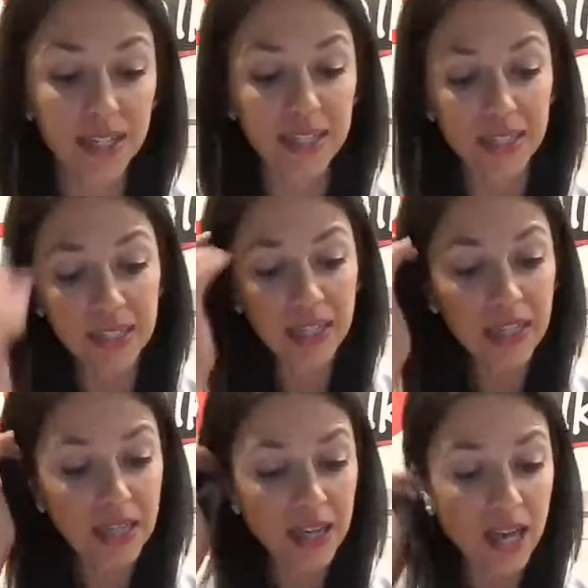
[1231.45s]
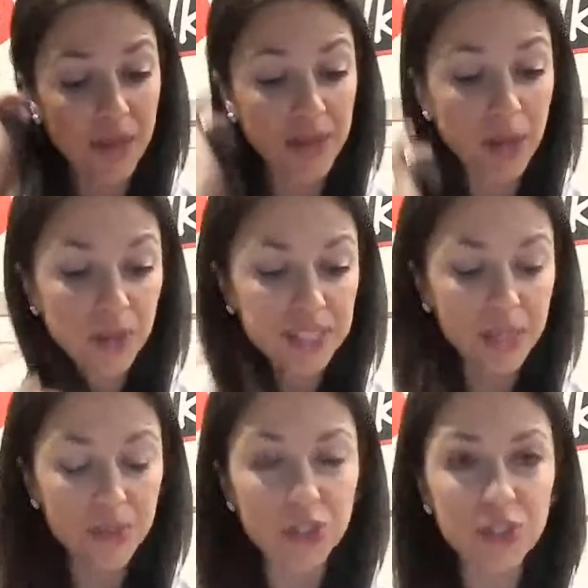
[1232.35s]
And I will say it was interesting.
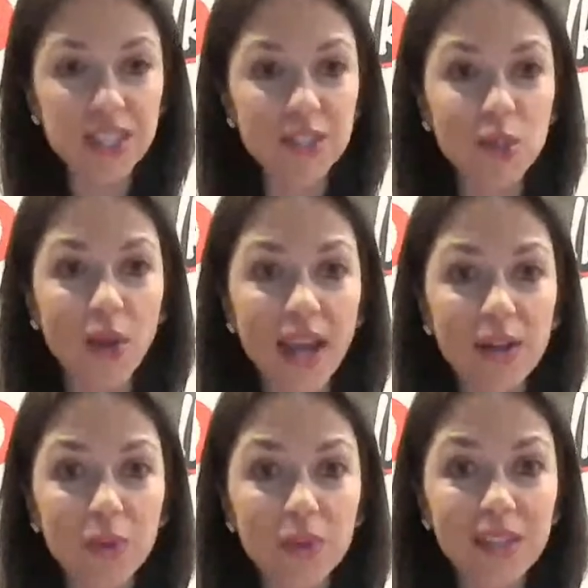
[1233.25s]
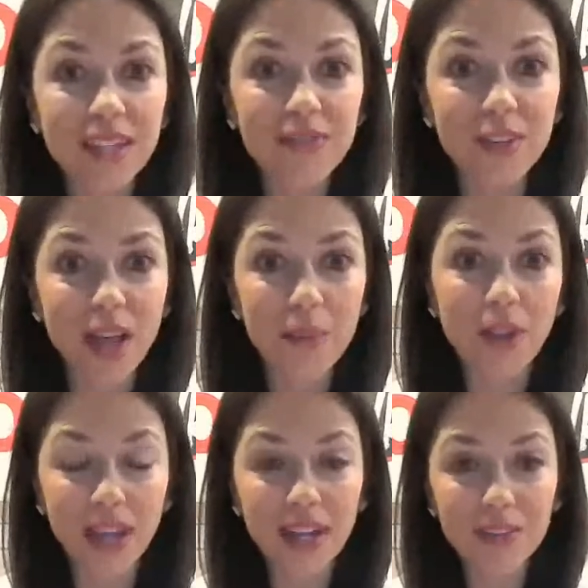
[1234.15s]
So I had a really phenomenal,
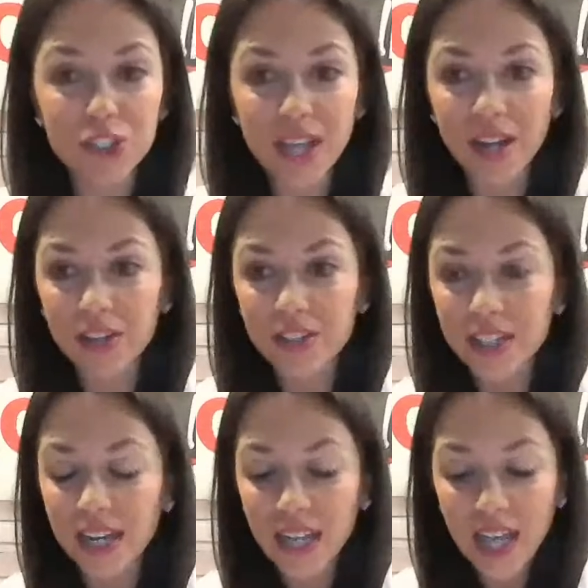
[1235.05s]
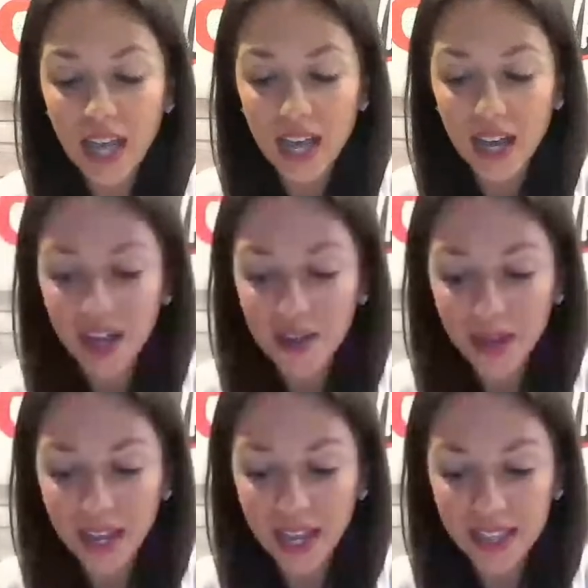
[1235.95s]
I got to give a shout out tonight.
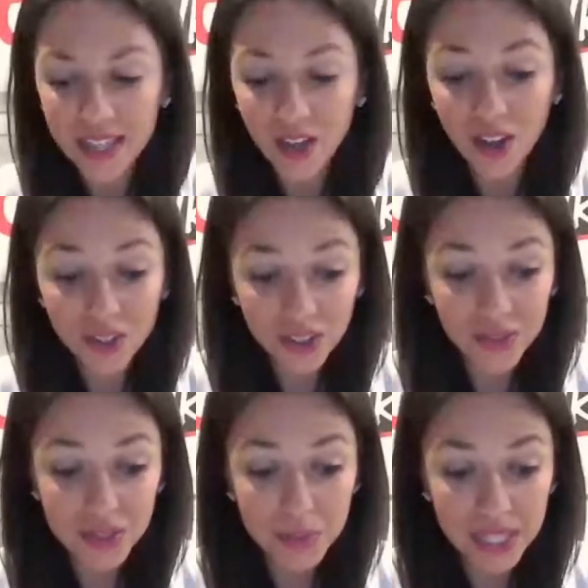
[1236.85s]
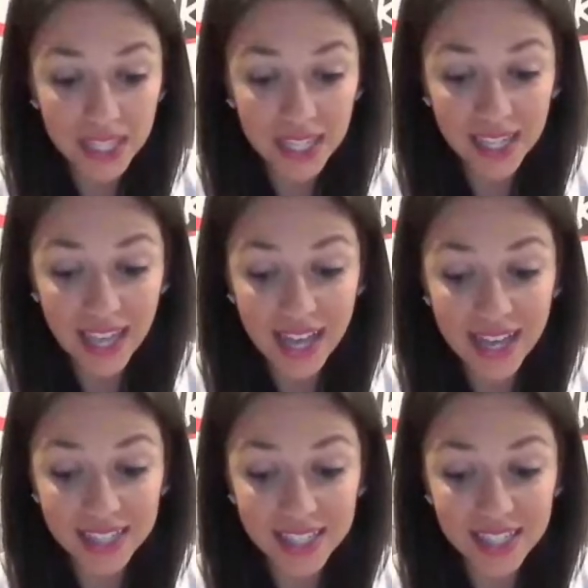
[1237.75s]
I had the honor of speaking
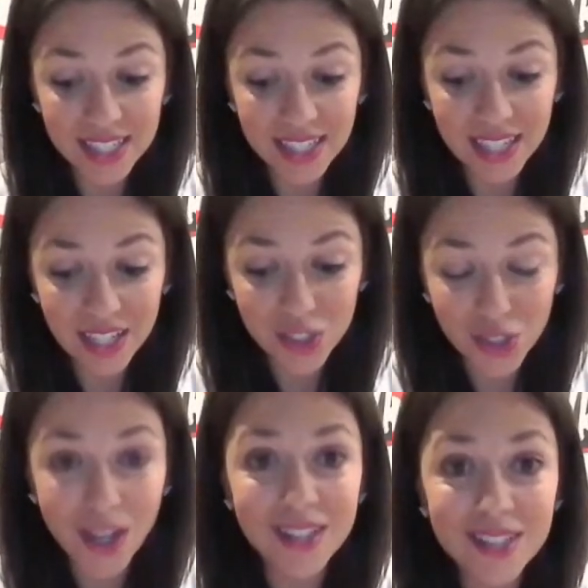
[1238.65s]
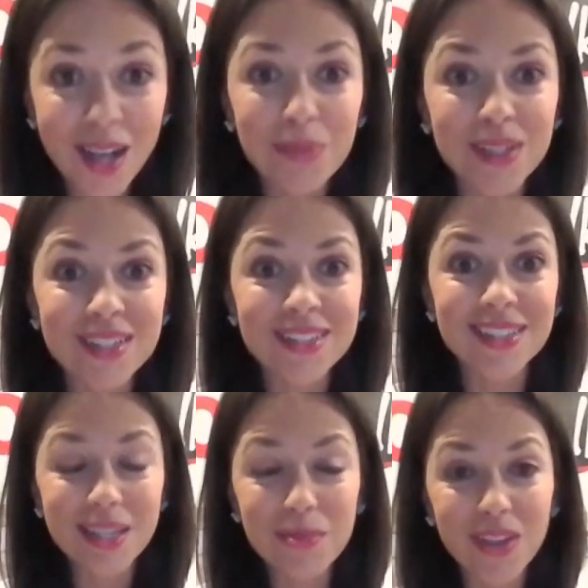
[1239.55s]
at the Johns
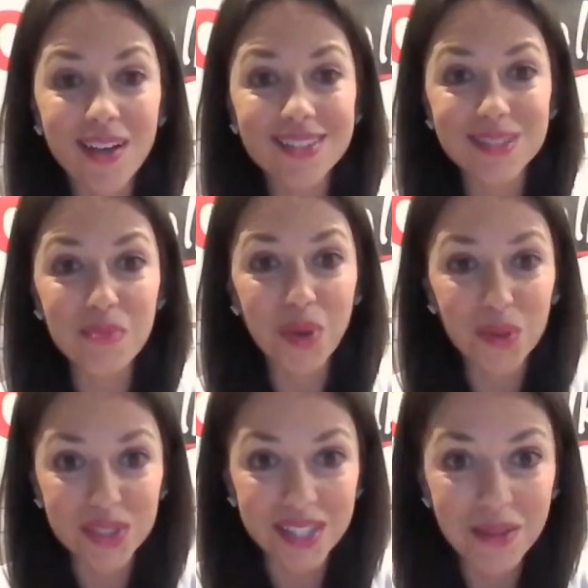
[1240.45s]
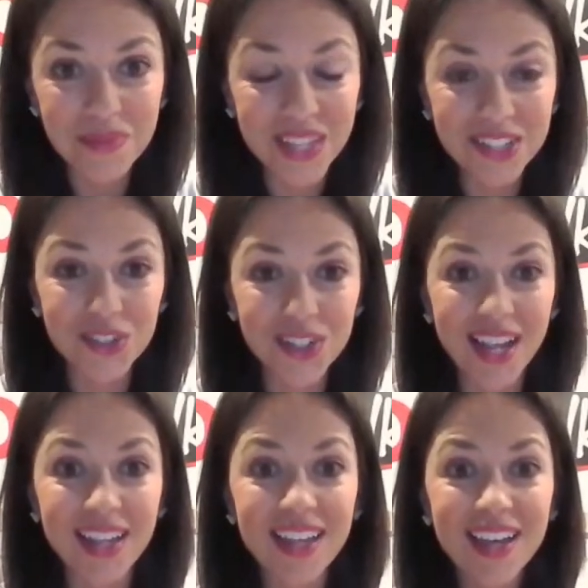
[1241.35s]
Hopkins Limb Loss Symposium
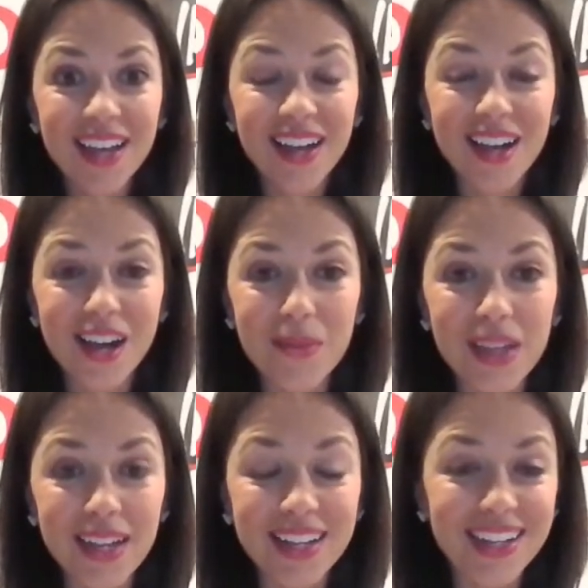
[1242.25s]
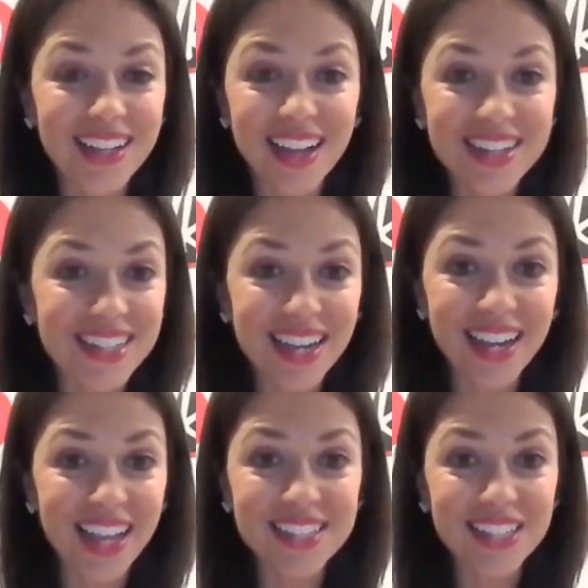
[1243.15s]
yesterday. And guys,
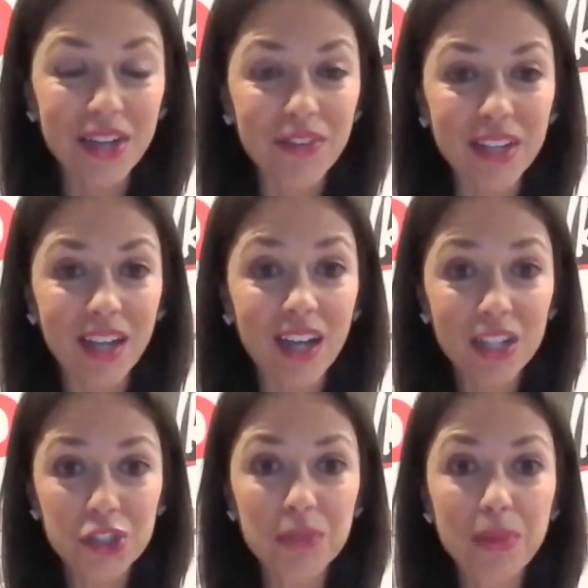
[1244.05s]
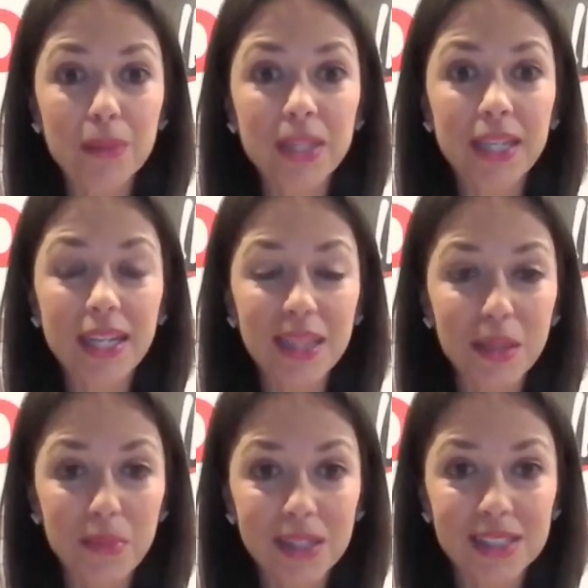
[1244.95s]
I can't tell you, I felt like a country bumpkin
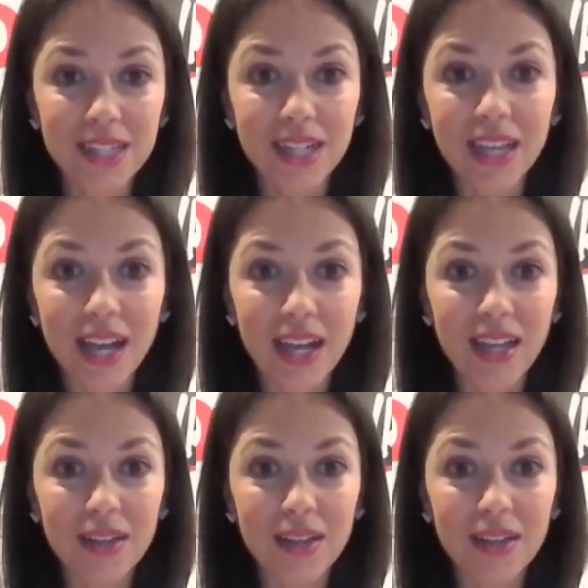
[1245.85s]
in the big city.